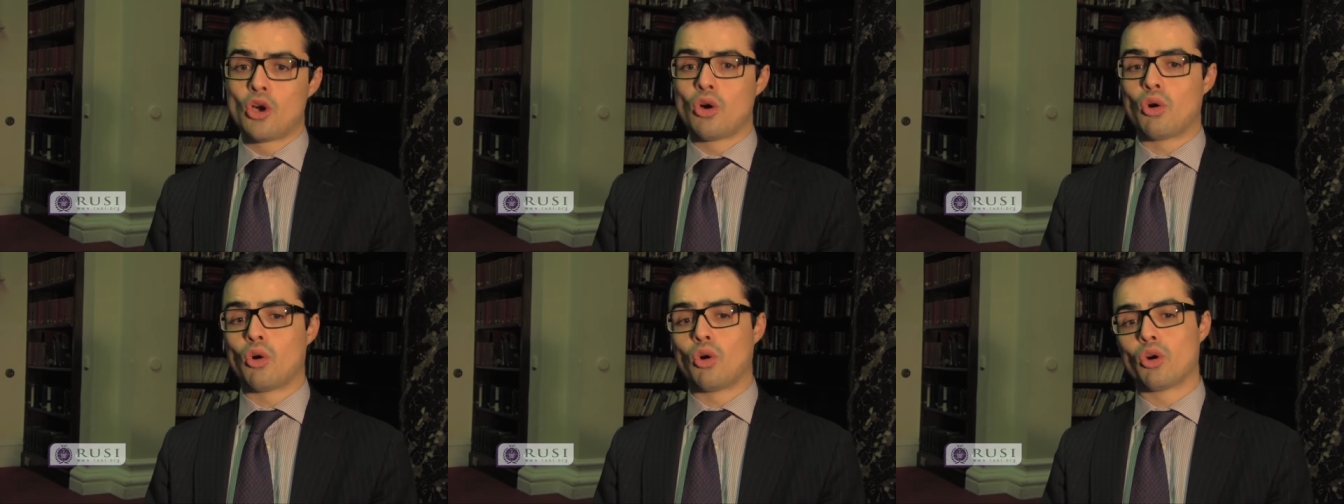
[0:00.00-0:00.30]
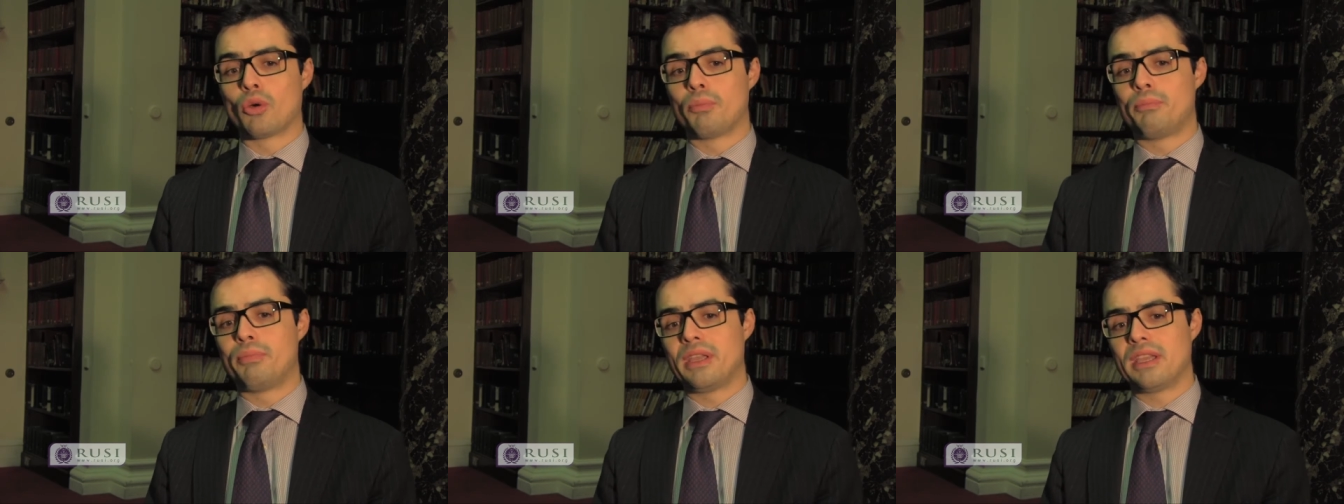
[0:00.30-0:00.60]

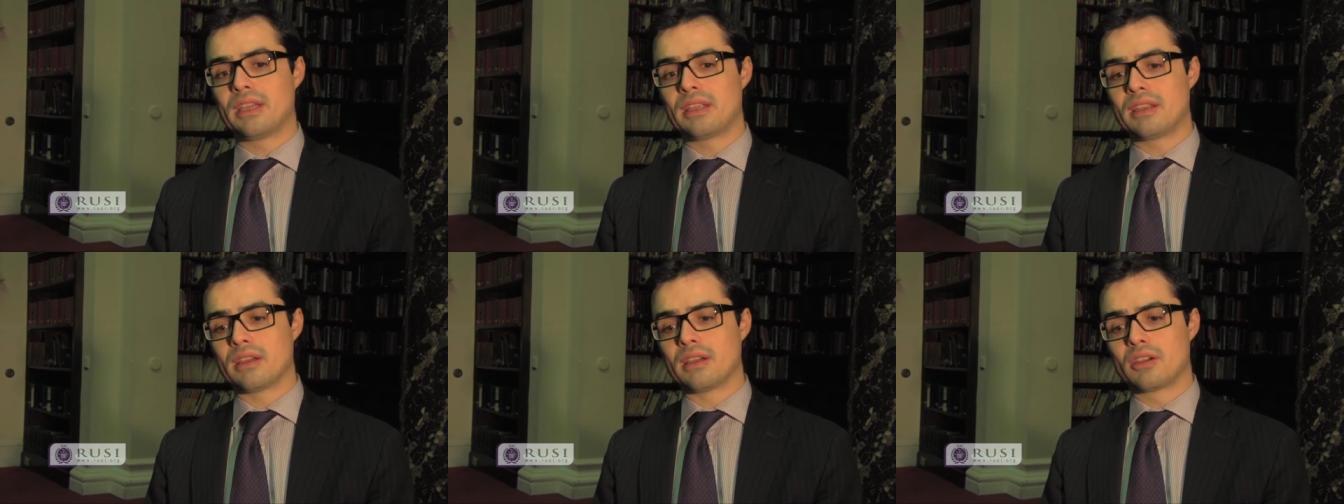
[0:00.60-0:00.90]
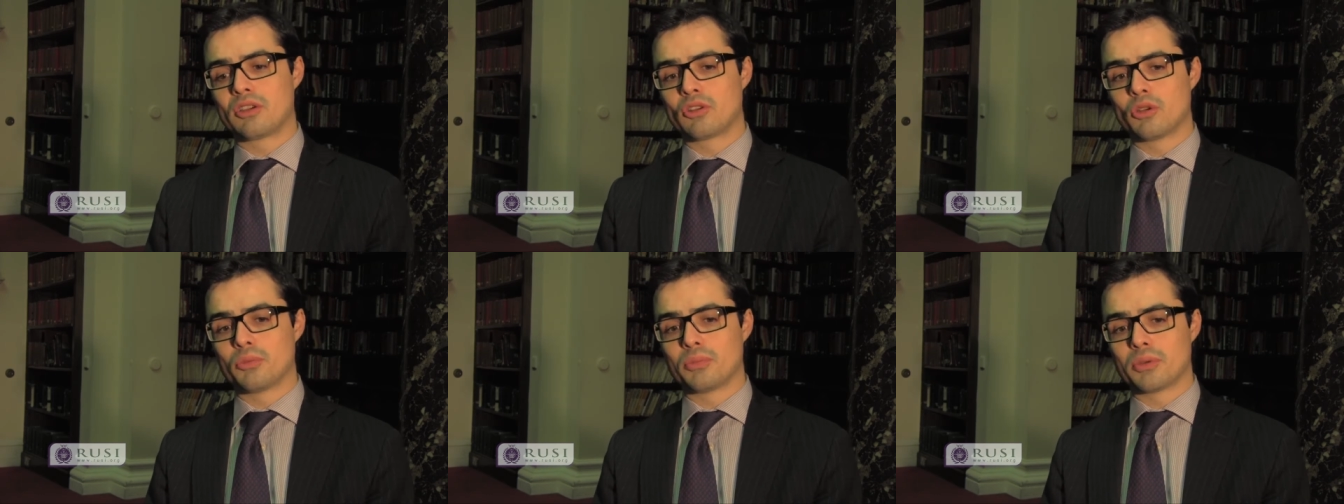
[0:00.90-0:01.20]
or be it a
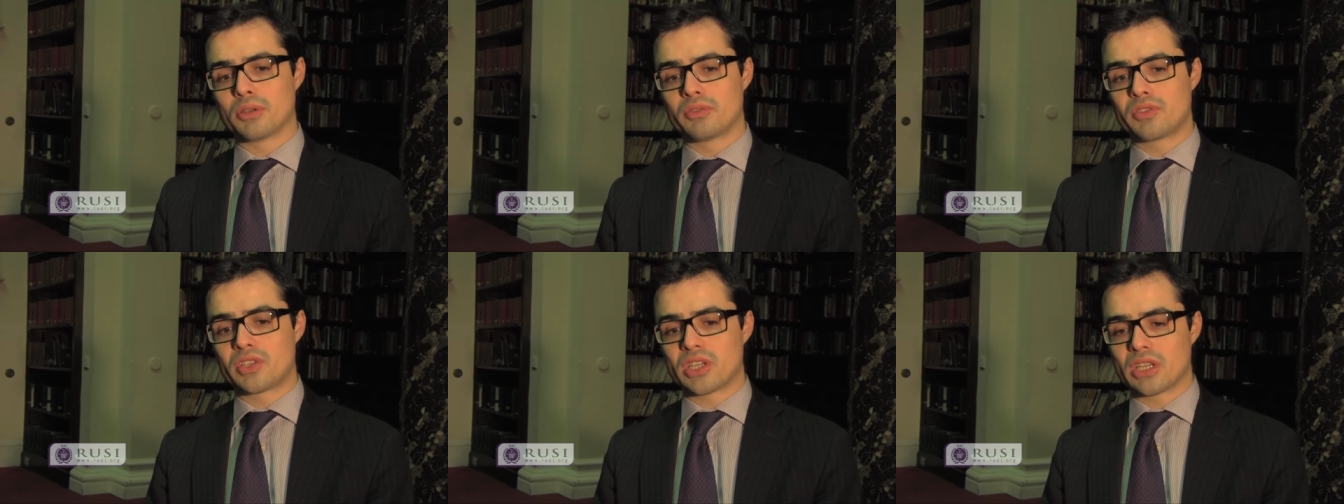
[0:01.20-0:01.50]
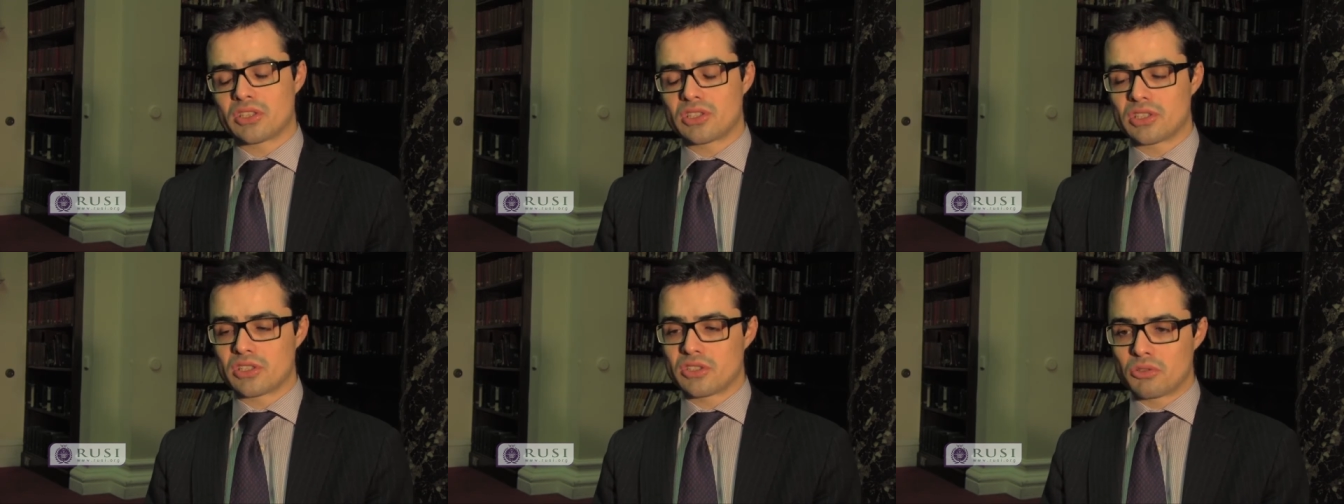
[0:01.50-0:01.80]
group of
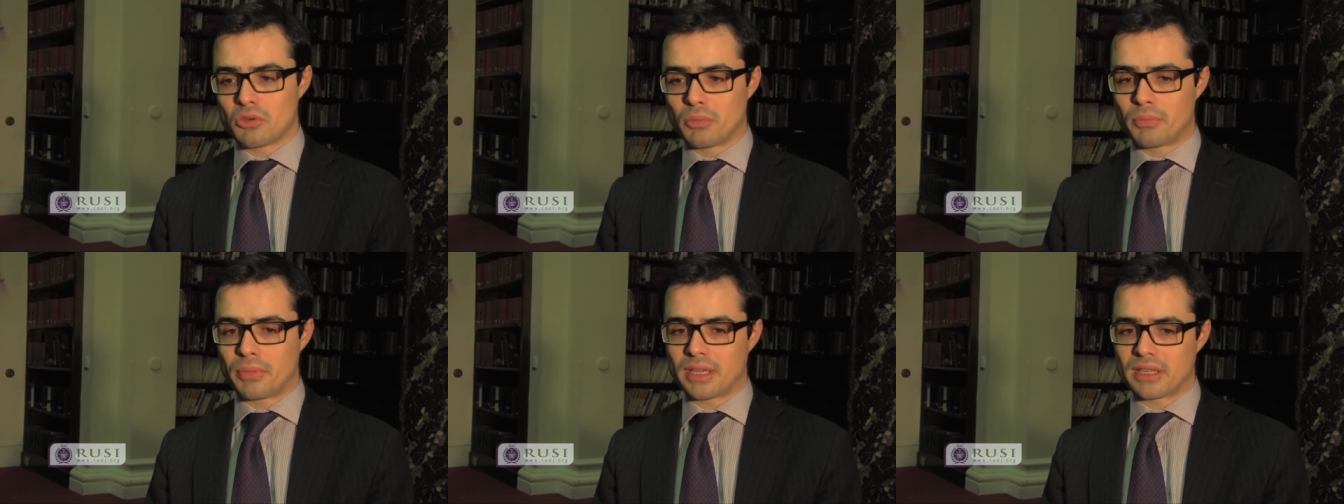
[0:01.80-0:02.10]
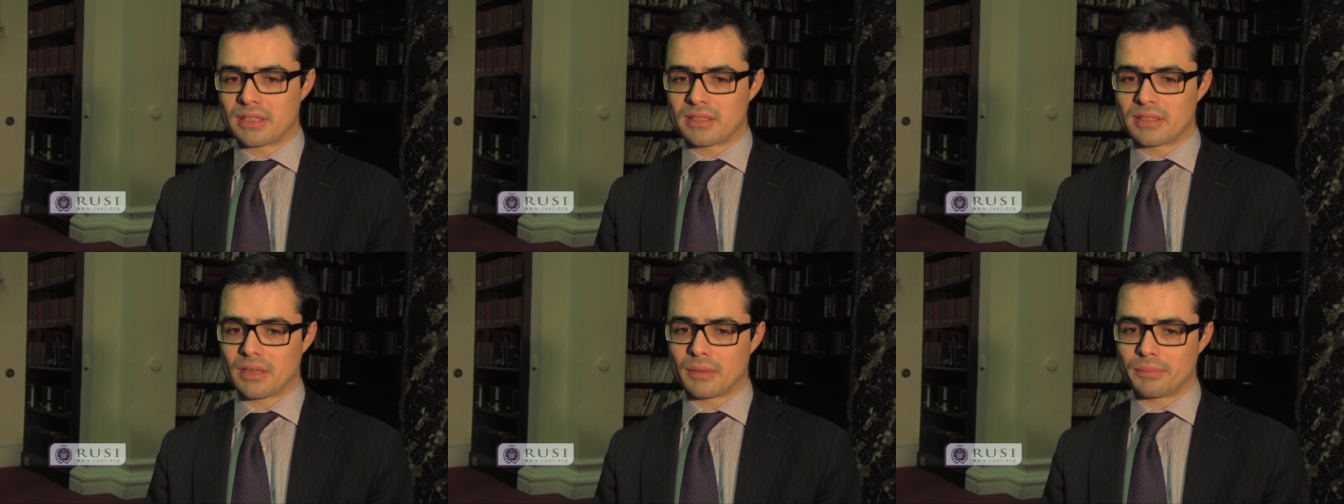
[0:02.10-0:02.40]
Chechens who were
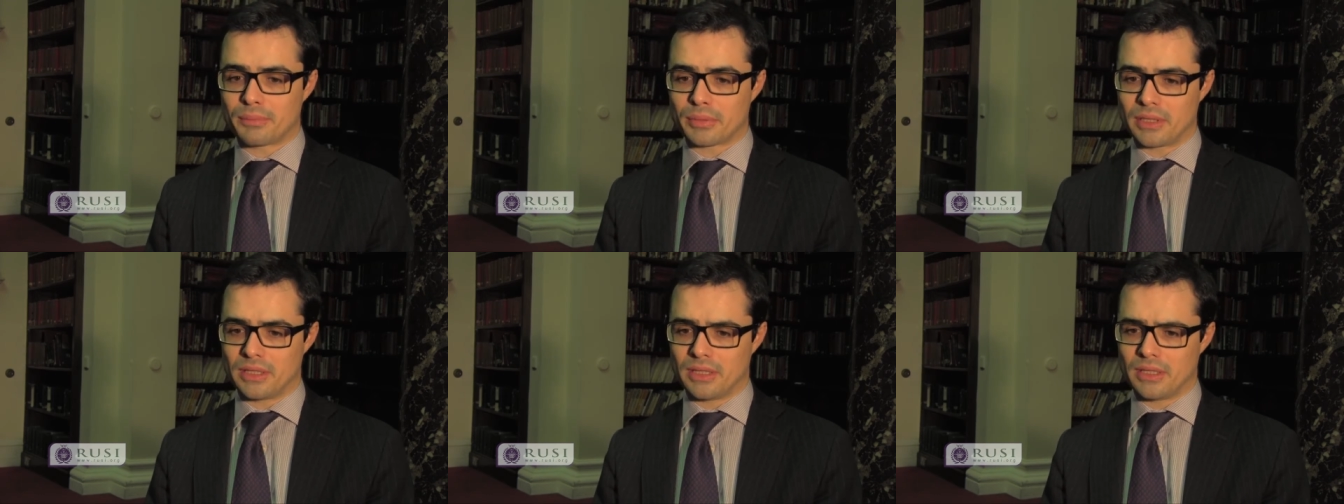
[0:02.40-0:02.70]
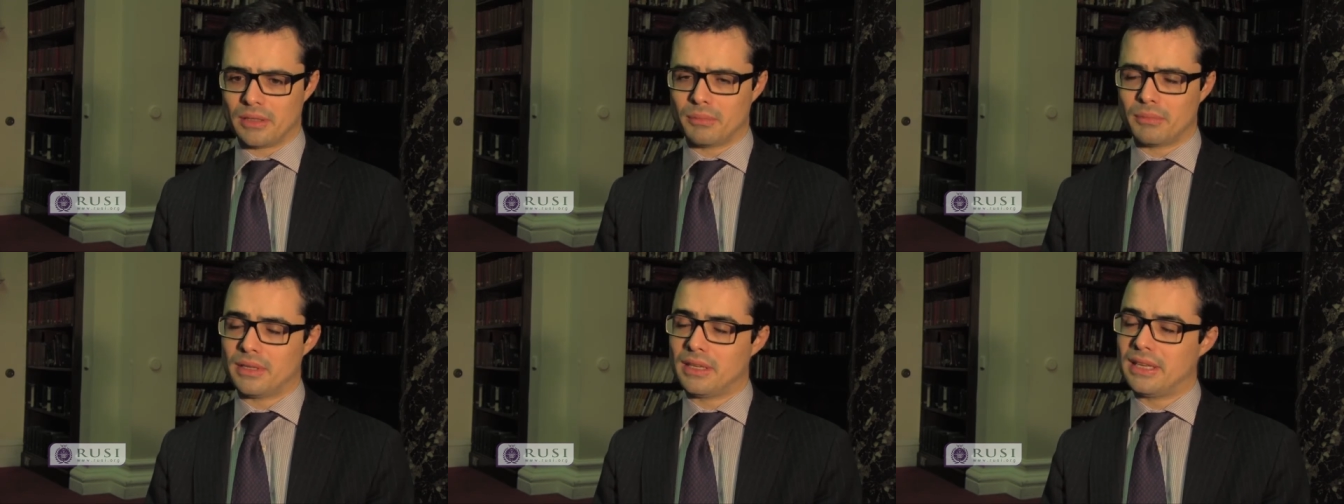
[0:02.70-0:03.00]
picked up
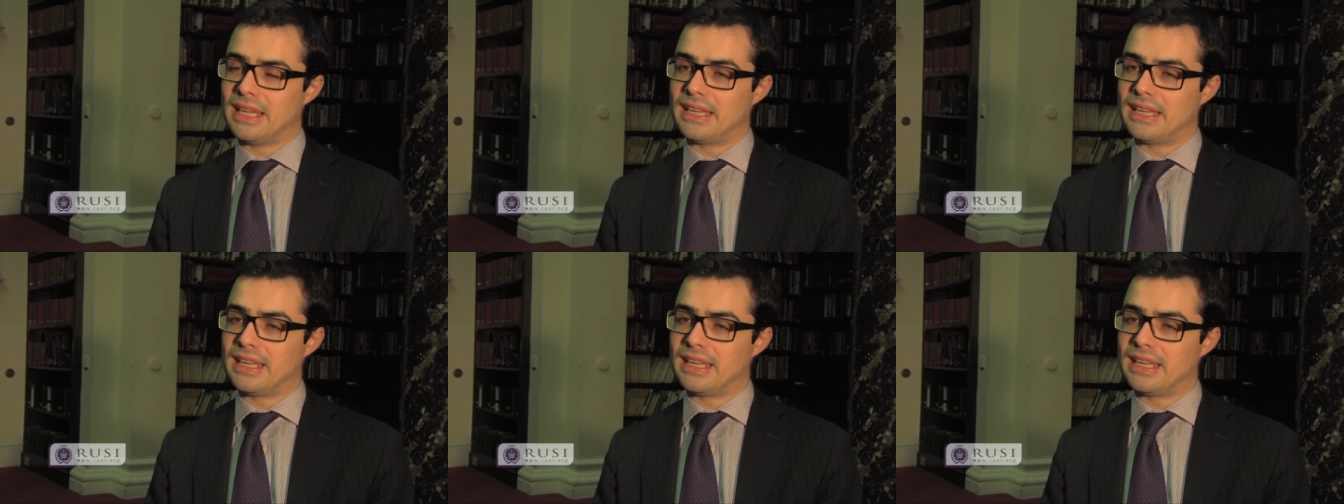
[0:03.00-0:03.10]
um,